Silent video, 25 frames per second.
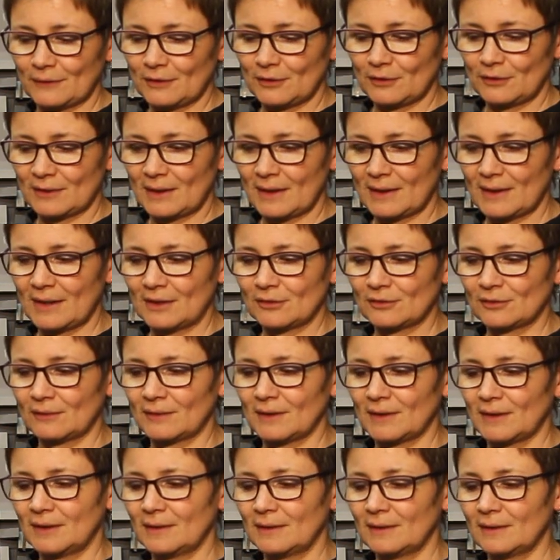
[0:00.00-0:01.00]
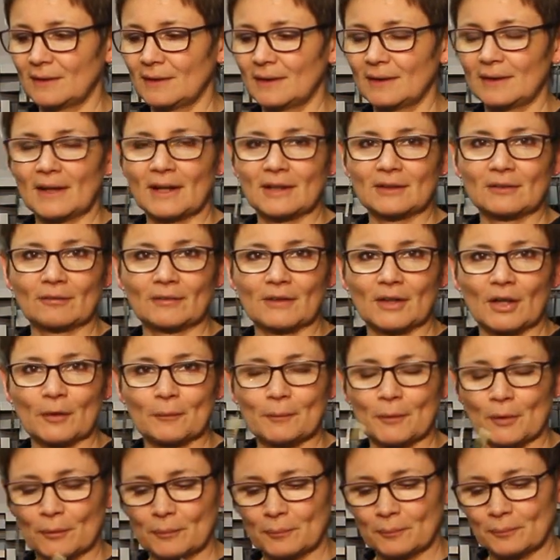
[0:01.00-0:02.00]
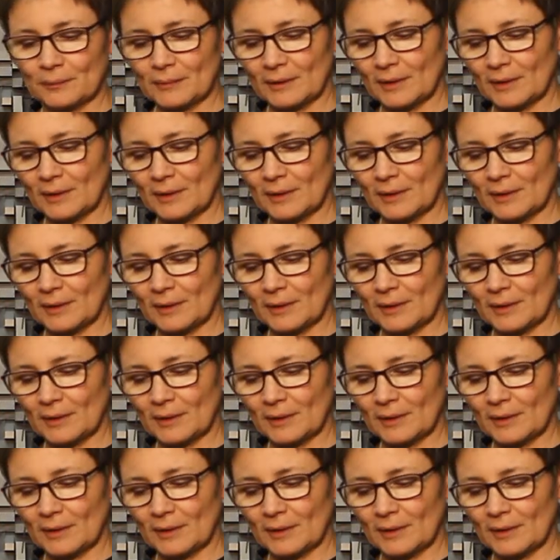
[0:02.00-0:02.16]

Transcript: that you get out of the oboe.